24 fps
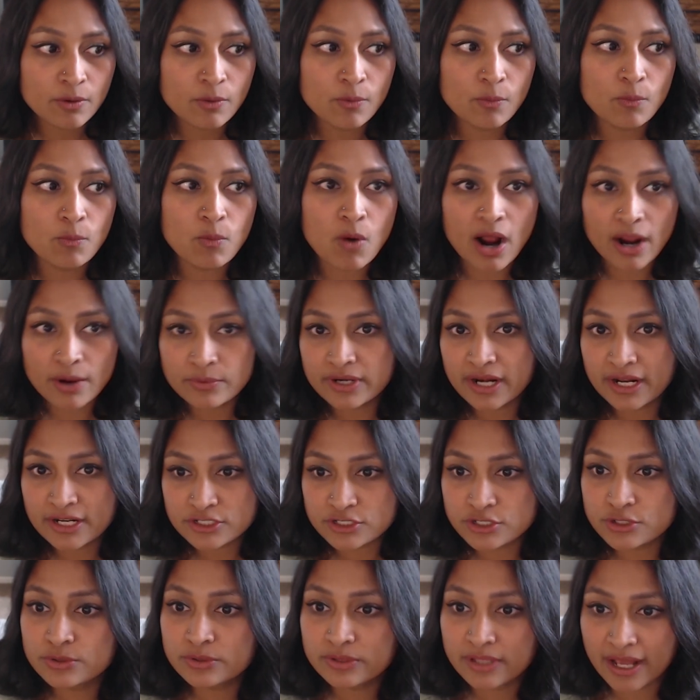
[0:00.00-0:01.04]
Why would I
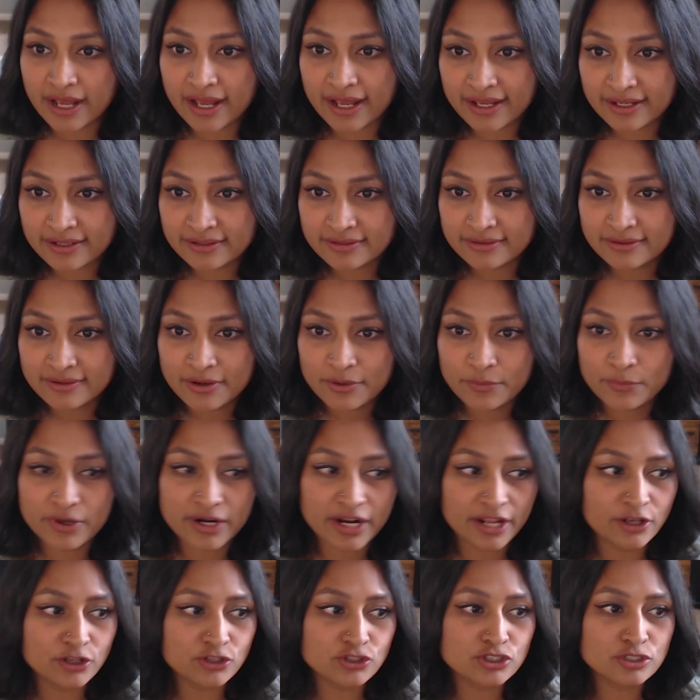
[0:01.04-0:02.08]
do that when
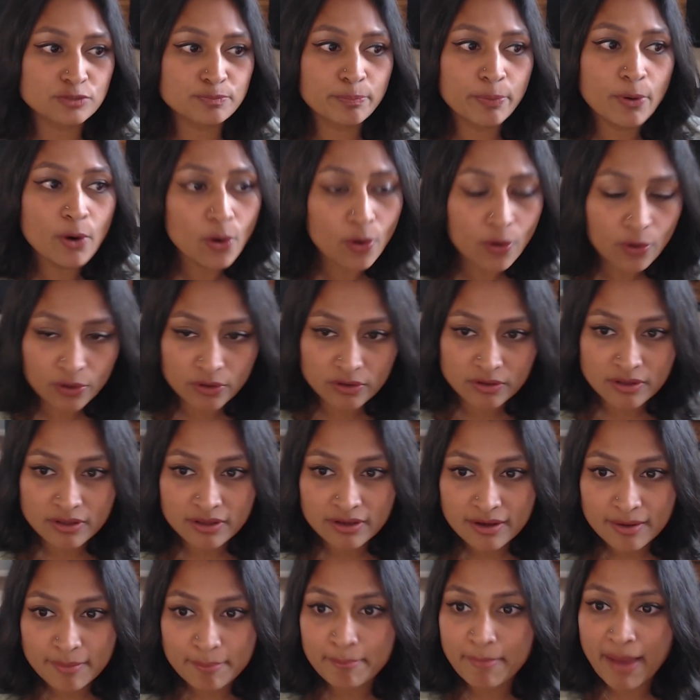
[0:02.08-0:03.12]
I could just pull
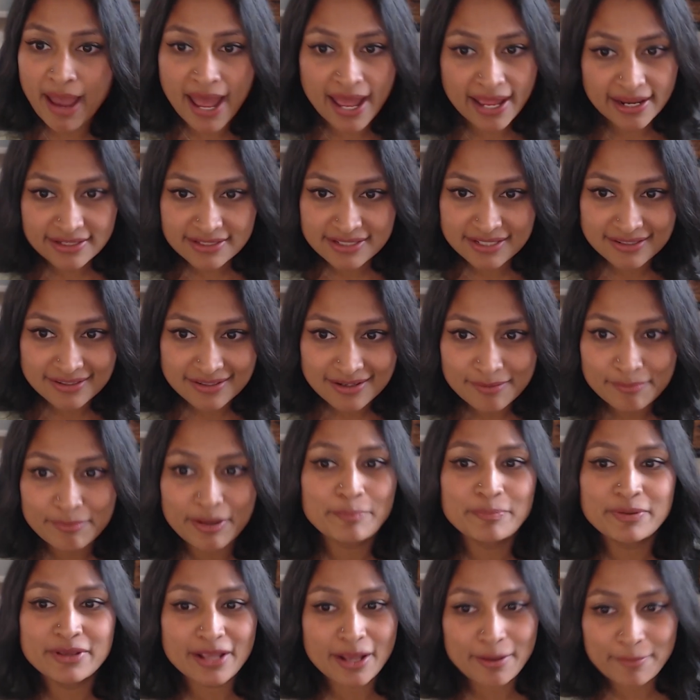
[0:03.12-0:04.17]
Matt, my
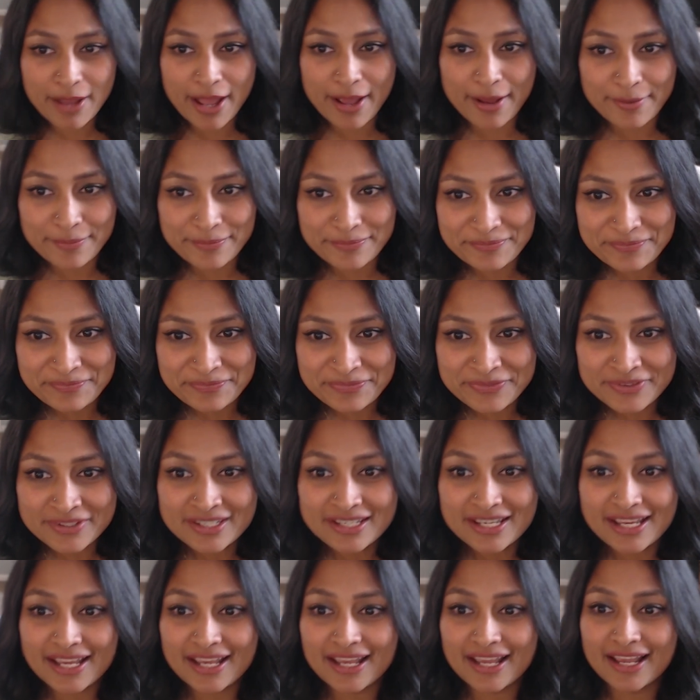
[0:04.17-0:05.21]
PMM,
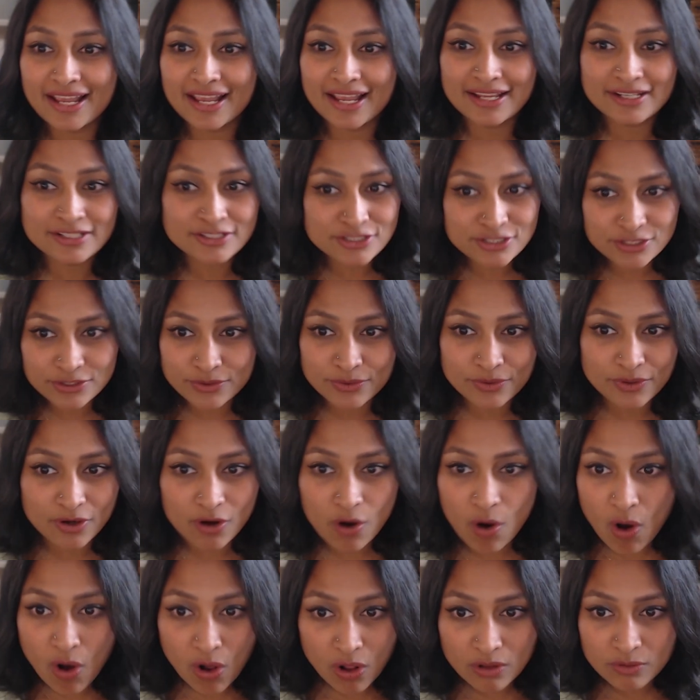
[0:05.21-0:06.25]
into a
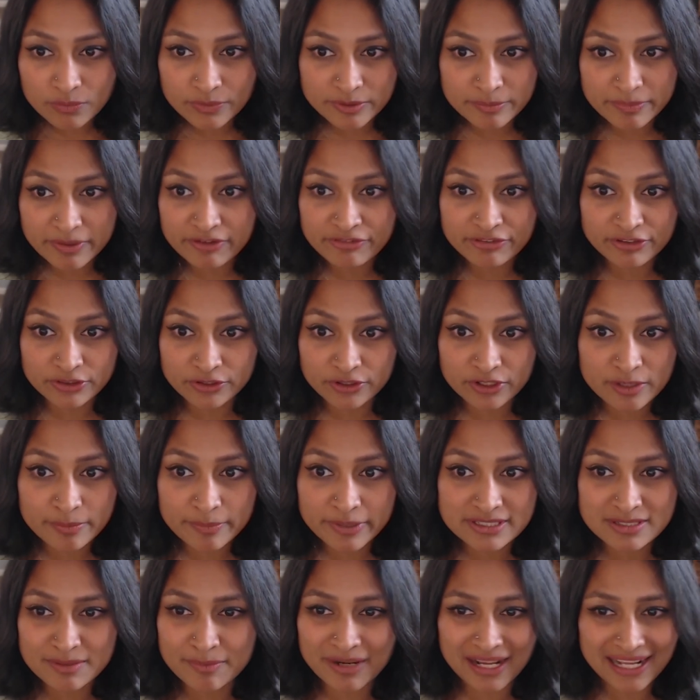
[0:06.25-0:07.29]
call with me for 30
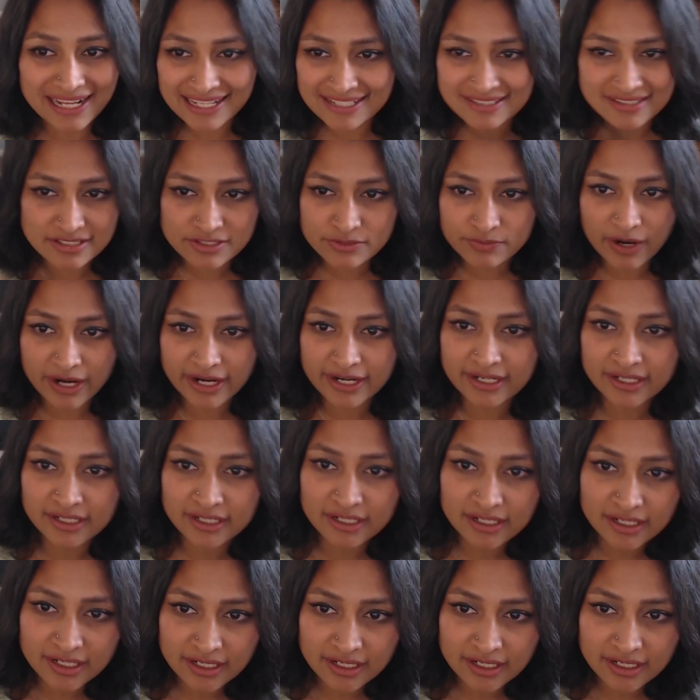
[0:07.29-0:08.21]
minutes and be like, is this right?